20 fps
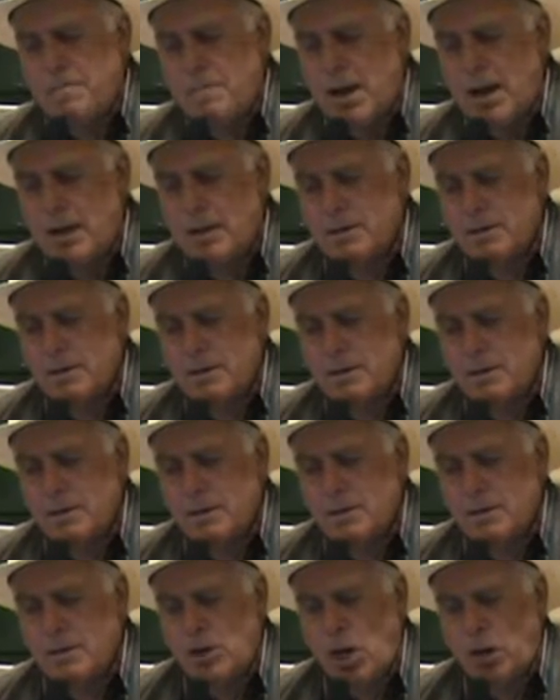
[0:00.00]
might
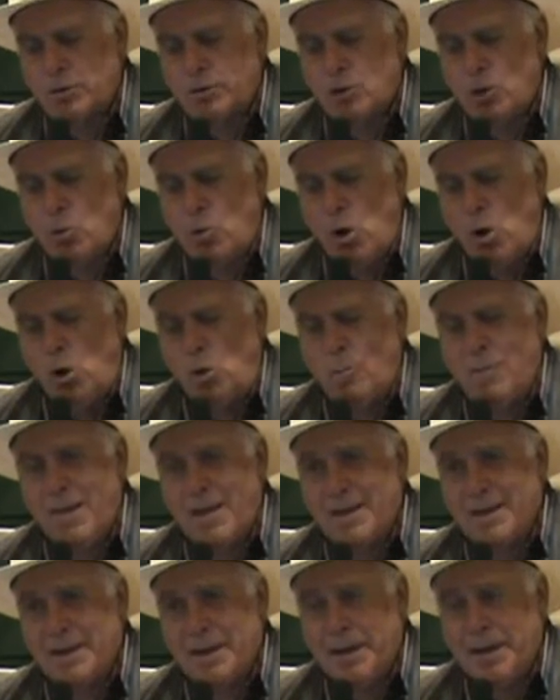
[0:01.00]
not go home
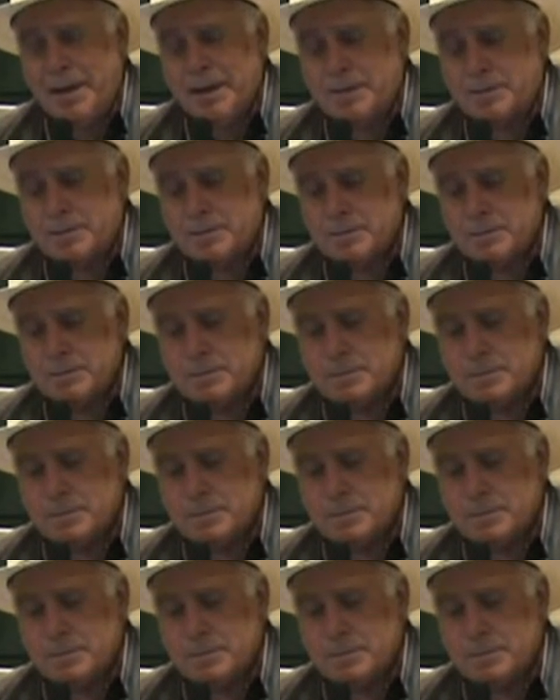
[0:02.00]
that night,